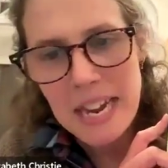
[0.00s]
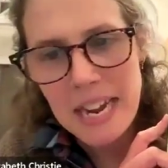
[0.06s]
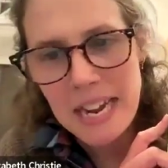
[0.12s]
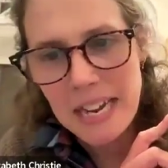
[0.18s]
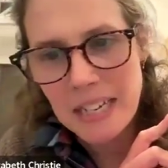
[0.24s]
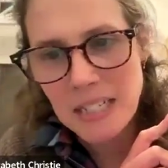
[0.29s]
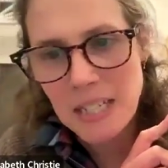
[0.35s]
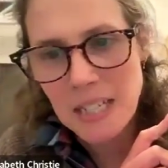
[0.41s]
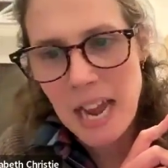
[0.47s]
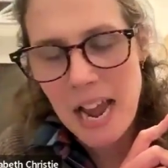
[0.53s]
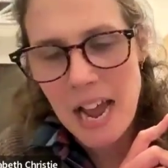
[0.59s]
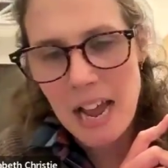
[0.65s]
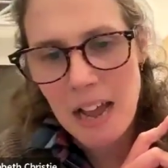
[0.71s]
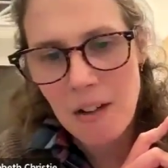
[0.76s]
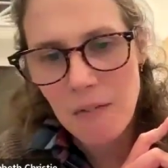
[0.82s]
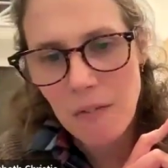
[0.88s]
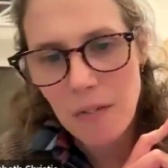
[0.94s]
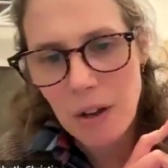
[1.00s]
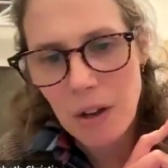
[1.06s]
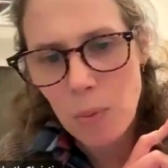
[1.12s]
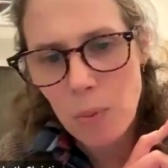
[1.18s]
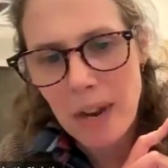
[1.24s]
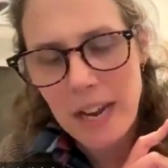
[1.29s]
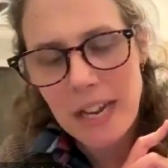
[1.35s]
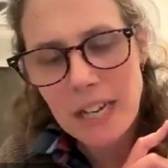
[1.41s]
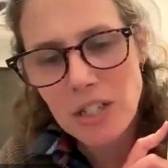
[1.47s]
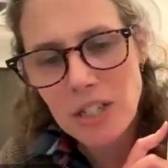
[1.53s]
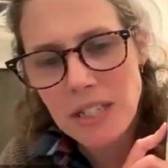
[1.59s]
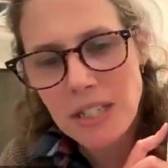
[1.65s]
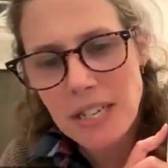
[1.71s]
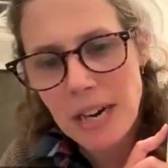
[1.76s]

and have a way to